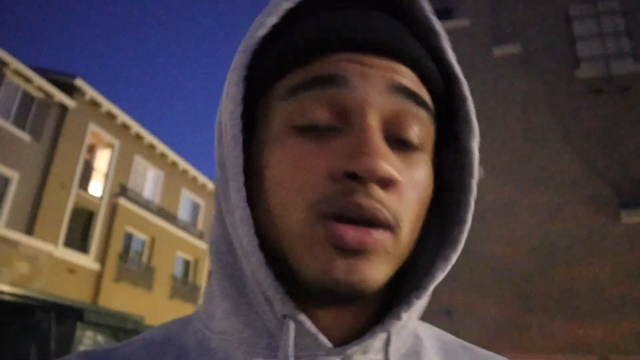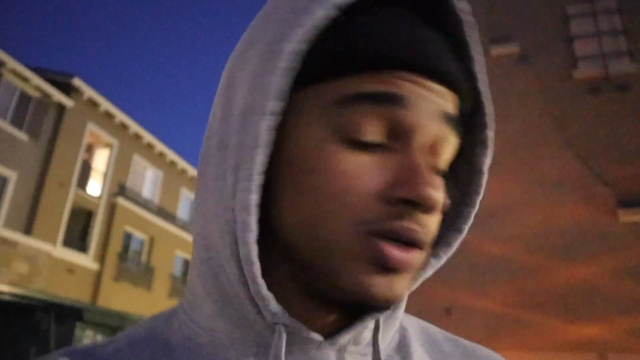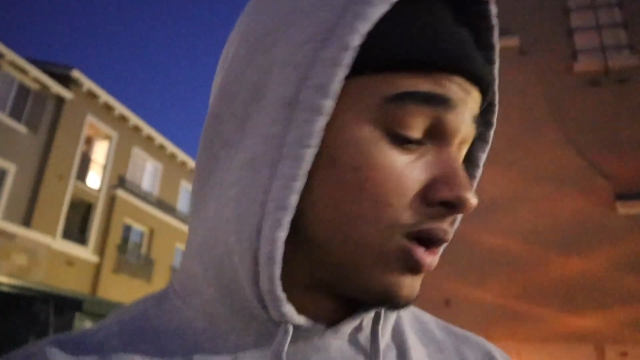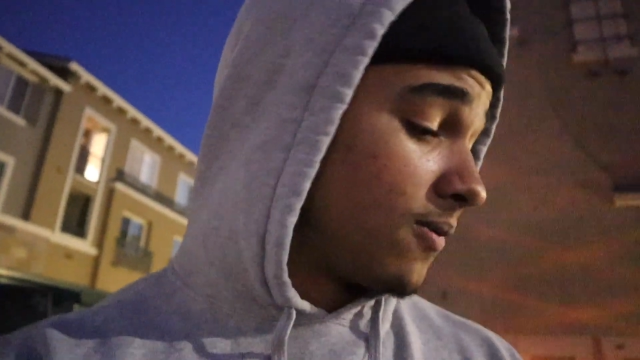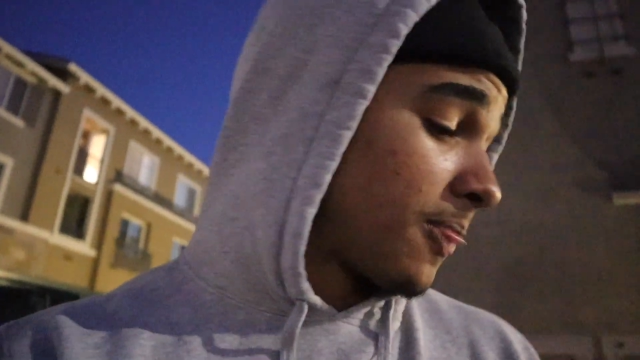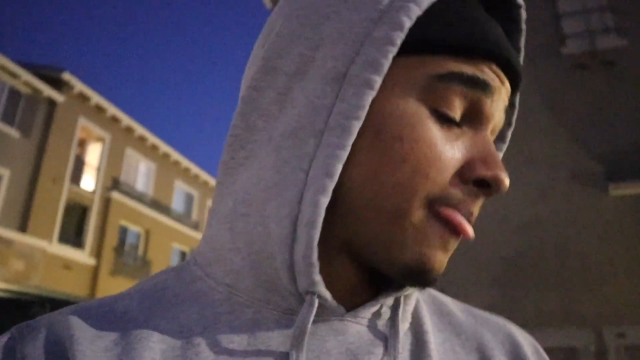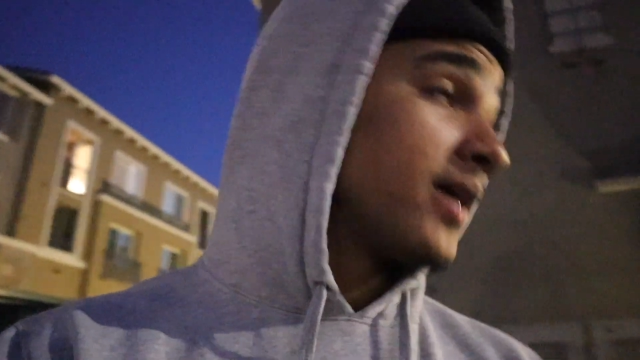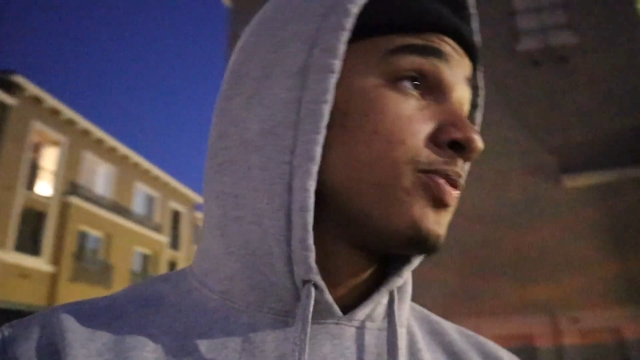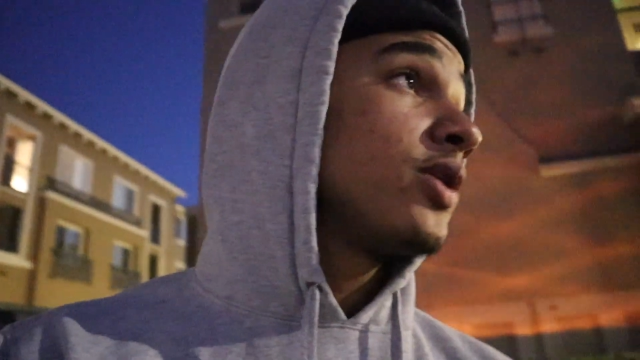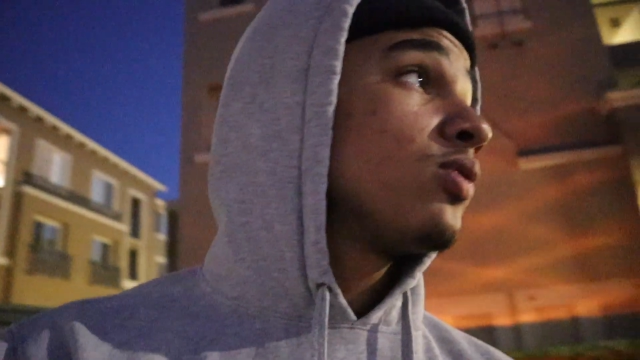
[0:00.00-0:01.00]
So,
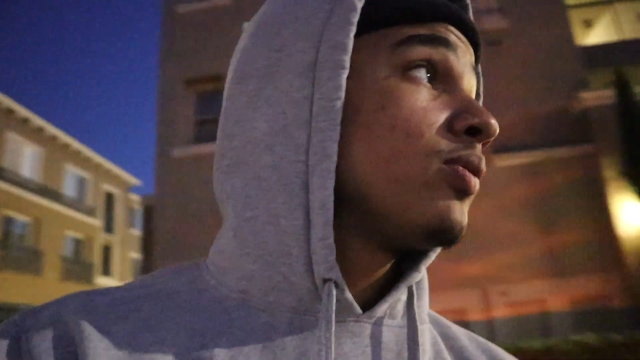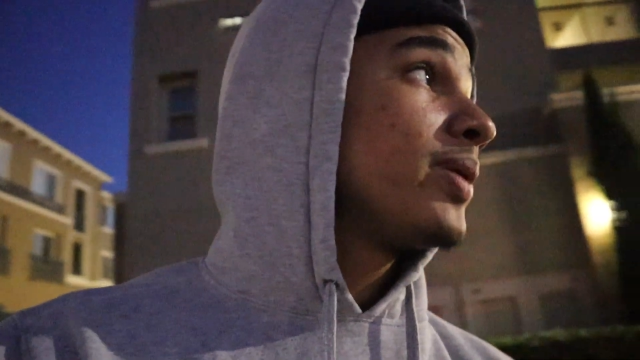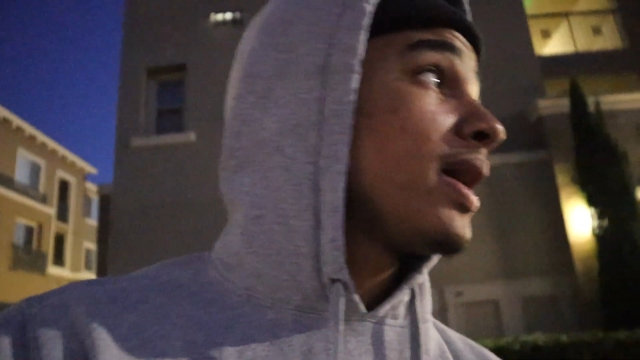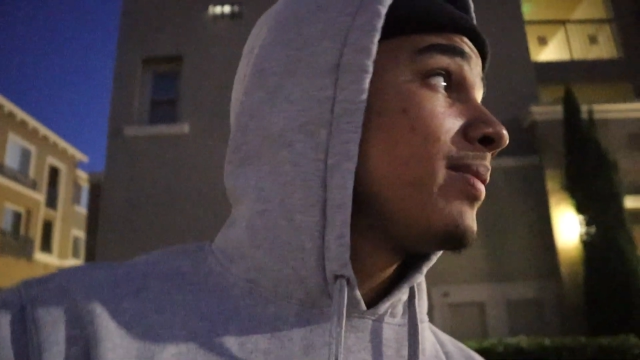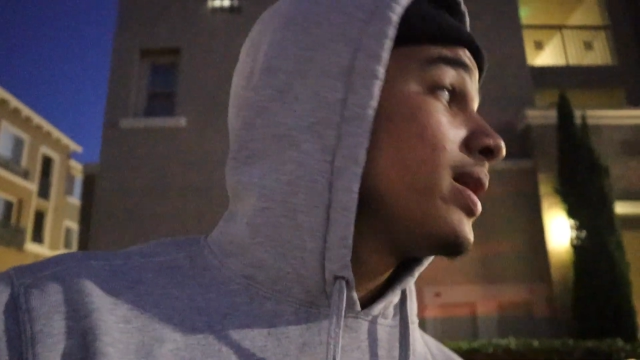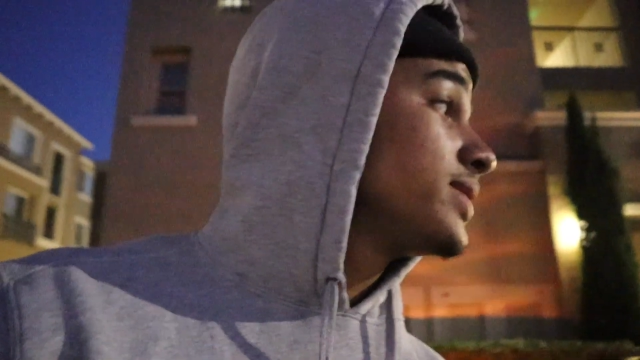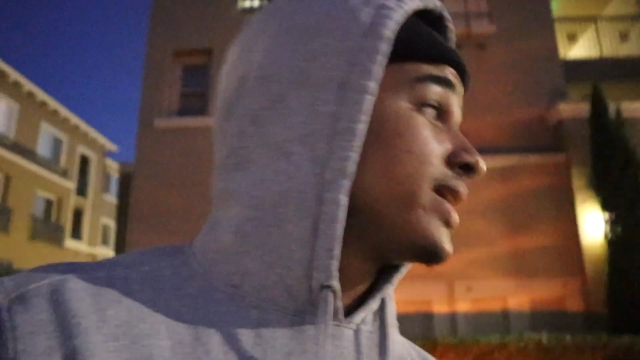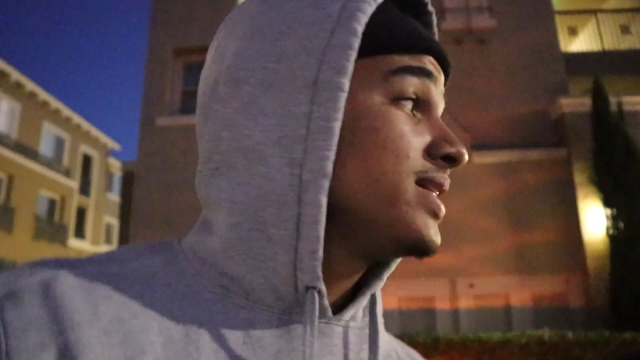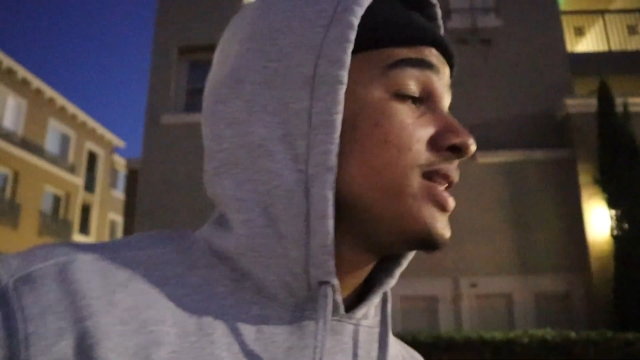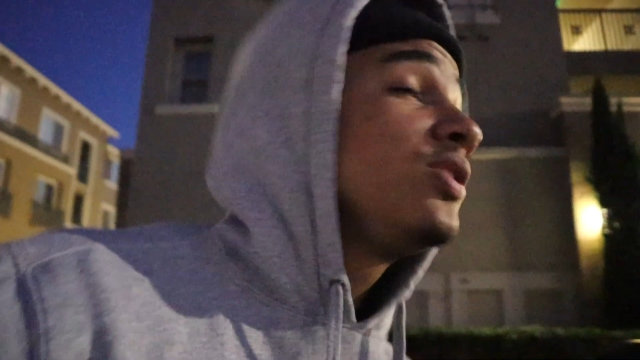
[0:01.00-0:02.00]
that's pretty cool, but yeah, man,
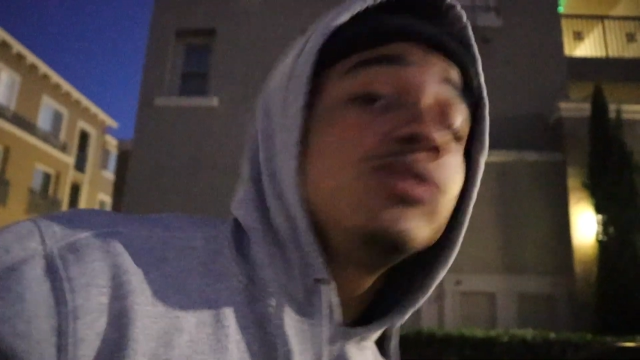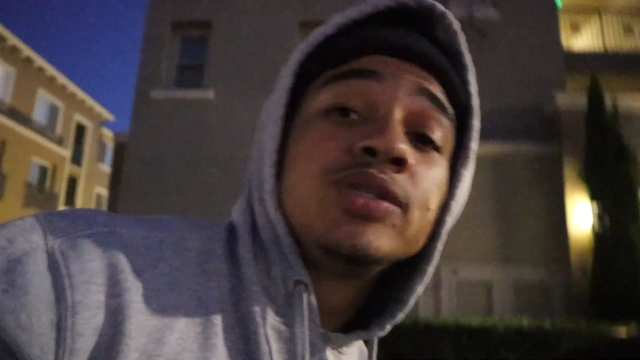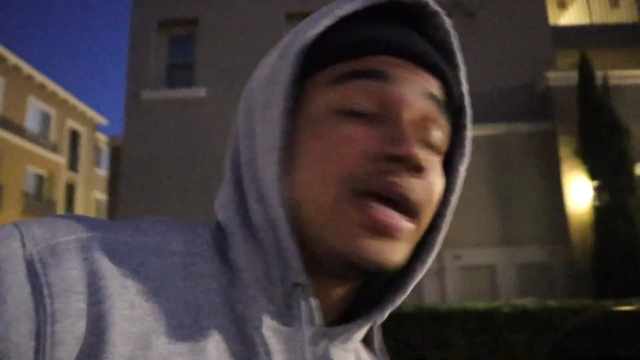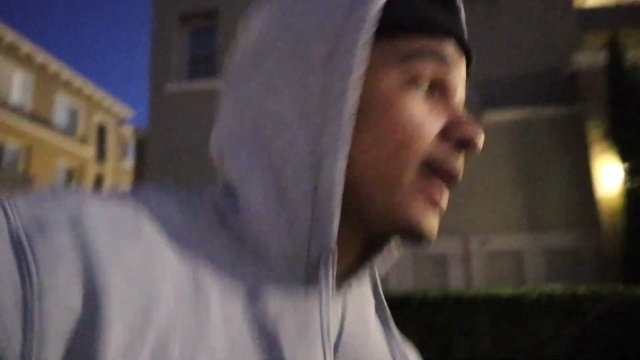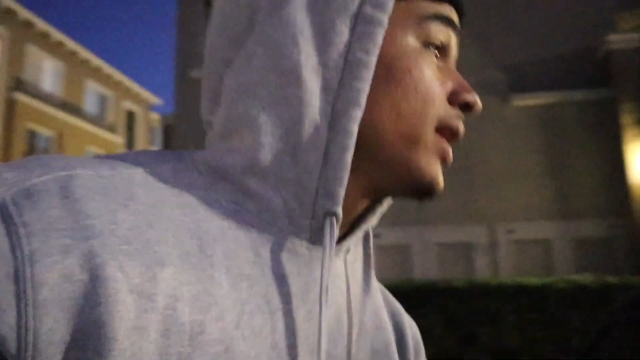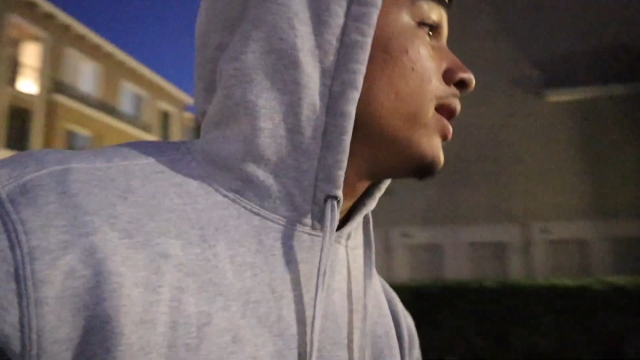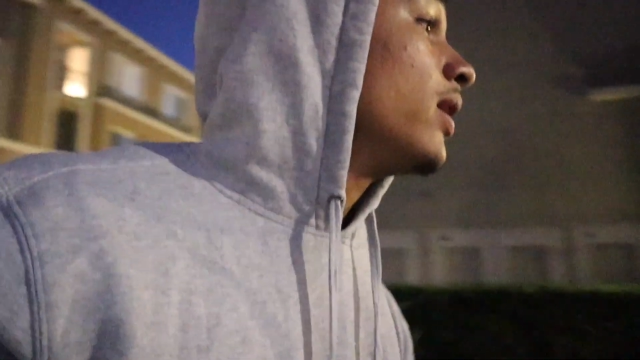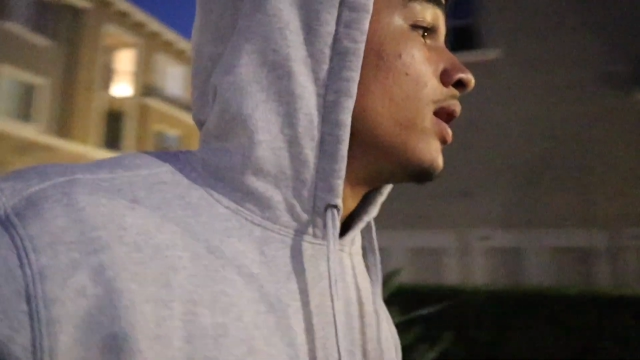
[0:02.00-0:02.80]
today's a huge day,